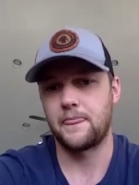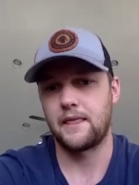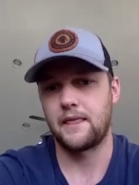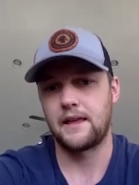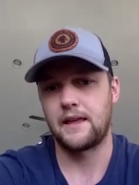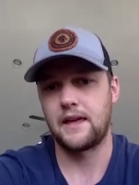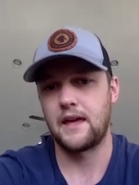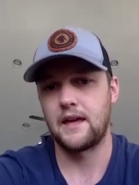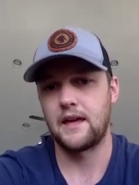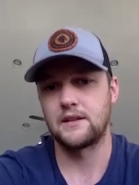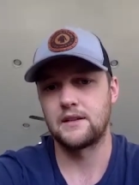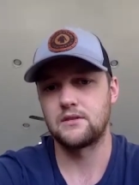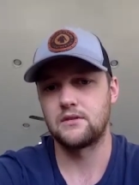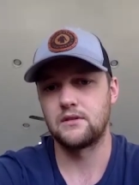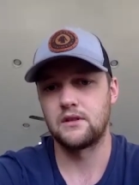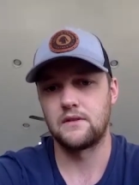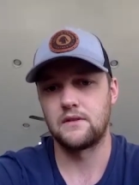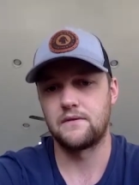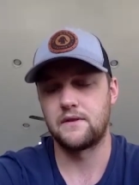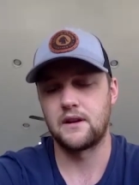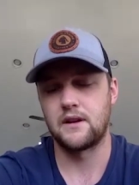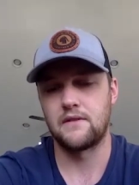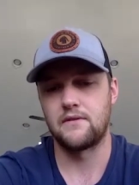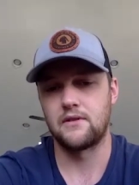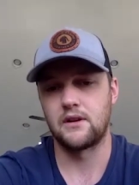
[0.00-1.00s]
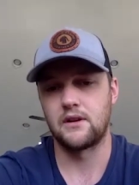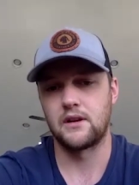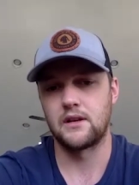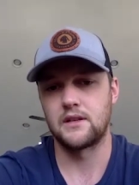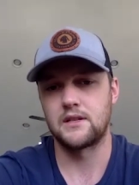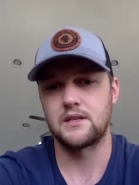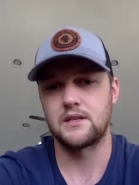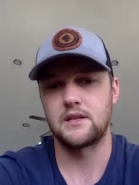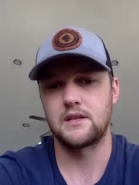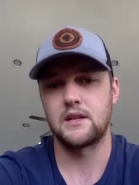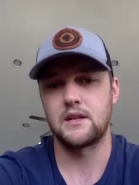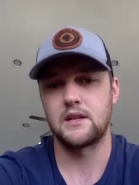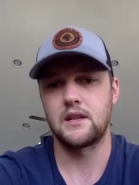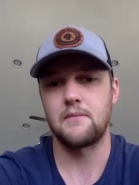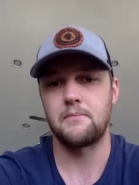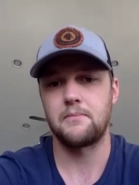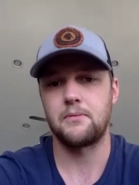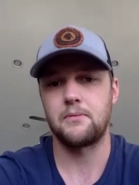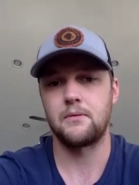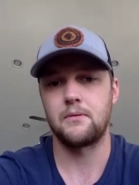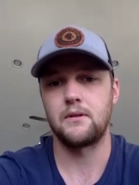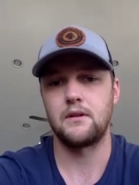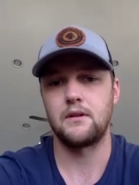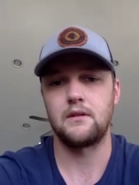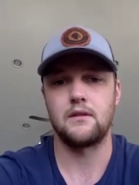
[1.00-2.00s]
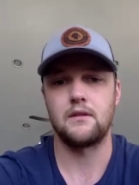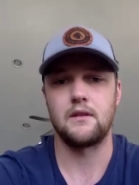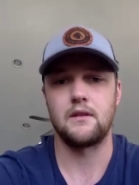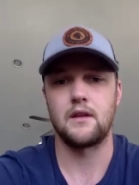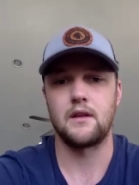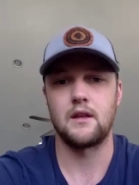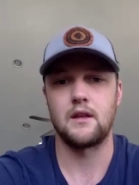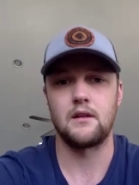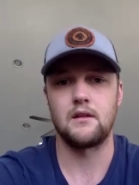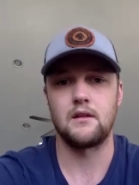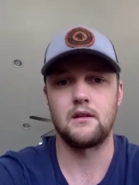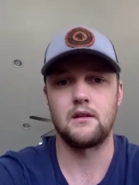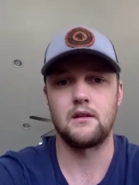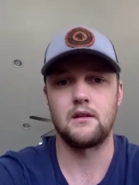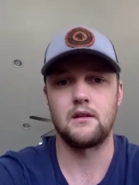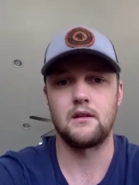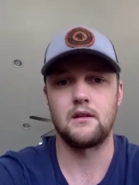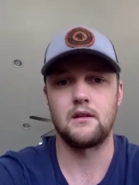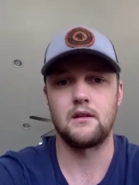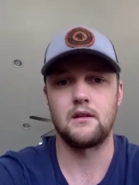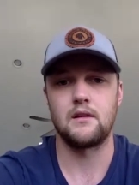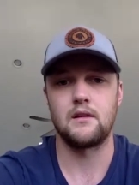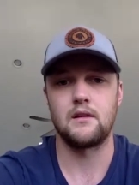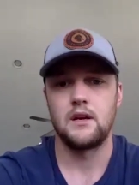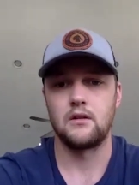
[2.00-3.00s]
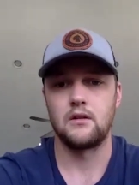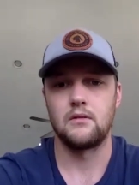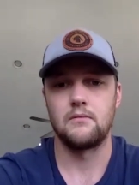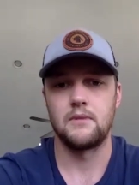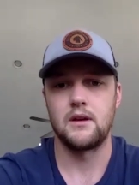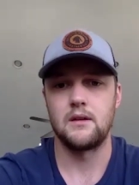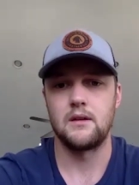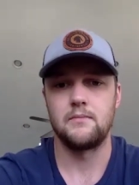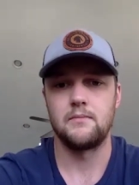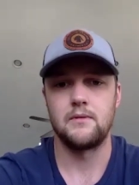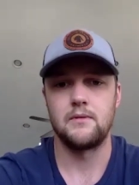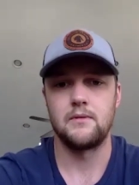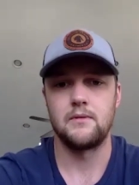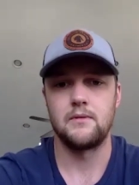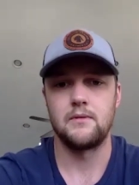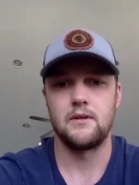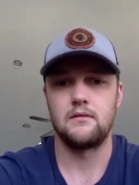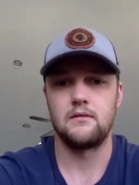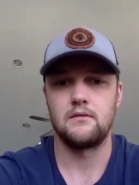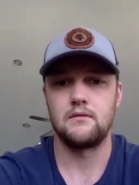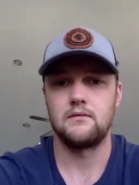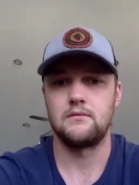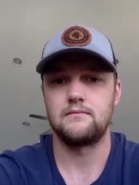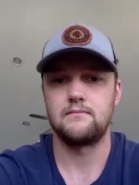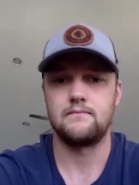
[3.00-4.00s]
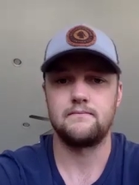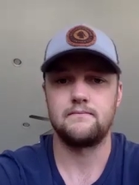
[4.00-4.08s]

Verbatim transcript: canceled, if it ever gets to that point, then you know maybe